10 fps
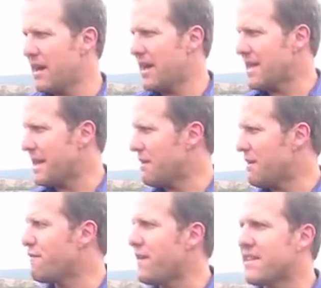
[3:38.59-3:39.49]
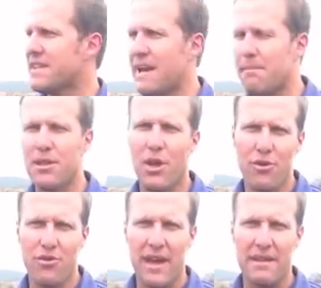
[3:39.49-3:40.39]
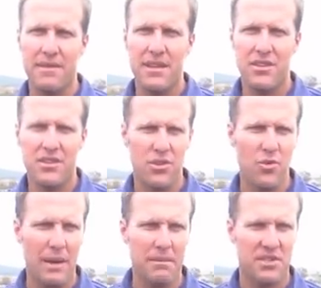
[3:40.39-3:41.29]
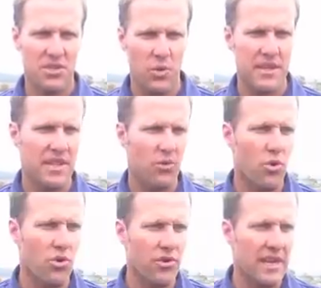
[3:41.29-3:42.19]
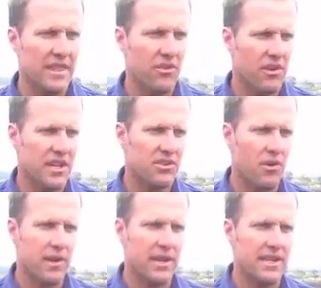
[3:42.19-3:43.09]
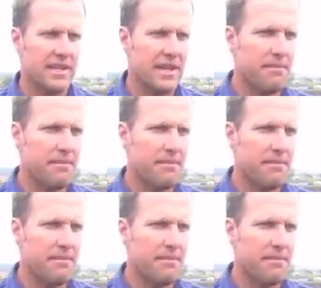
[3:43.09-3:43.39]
an effect down below that to sequester that water and get the grass growing and